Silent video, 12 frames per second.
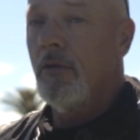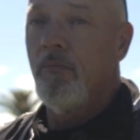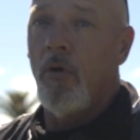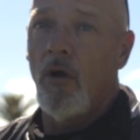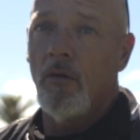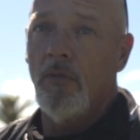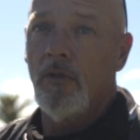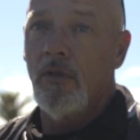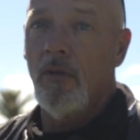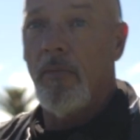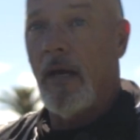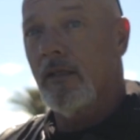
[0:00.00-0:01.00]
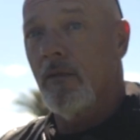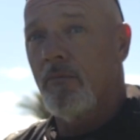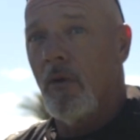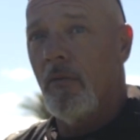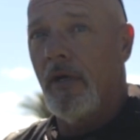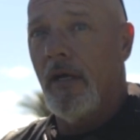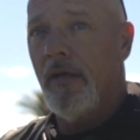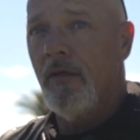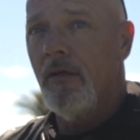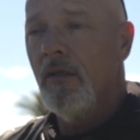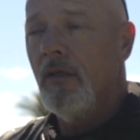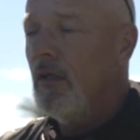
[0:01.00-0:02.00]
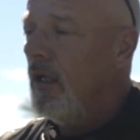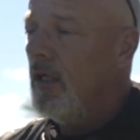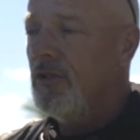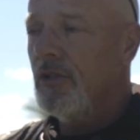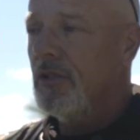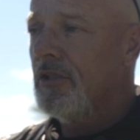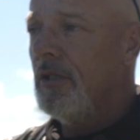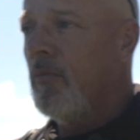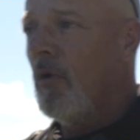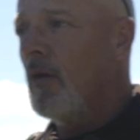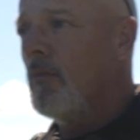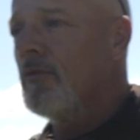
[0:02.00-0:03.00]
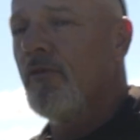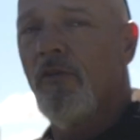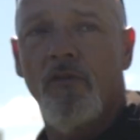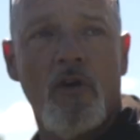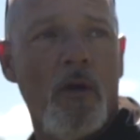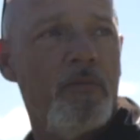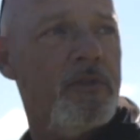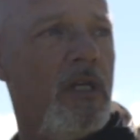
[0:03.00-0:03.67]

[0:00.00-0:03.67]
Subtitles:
to Parliament, then back to Promenade. As you can see, Parliament's full of cops.